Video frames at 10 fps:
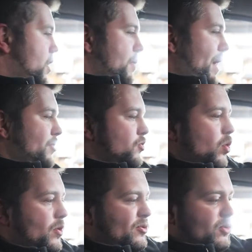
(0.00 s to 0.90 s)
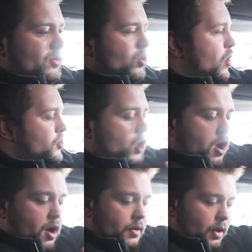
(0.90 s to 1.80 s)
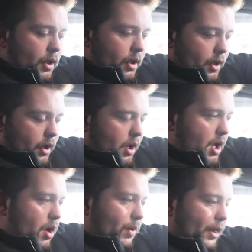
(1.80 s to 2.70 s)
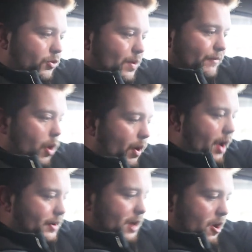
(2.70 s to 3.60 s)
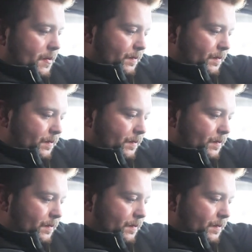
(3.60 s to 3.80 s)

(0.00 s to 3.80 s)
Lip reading: Passenger door jar. Oh, what else do we have going on here?